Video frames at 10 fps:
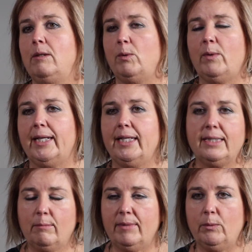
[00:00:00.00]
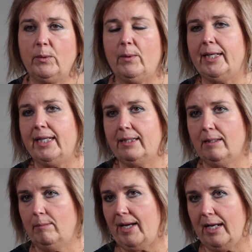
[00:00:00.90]
We want to get them in, we want to get
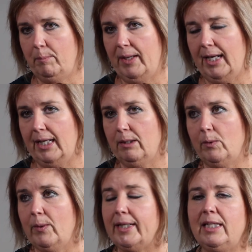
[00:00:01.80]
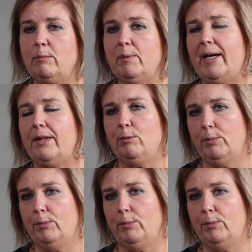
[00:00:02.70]
them out of pain, and we want to keep them out of the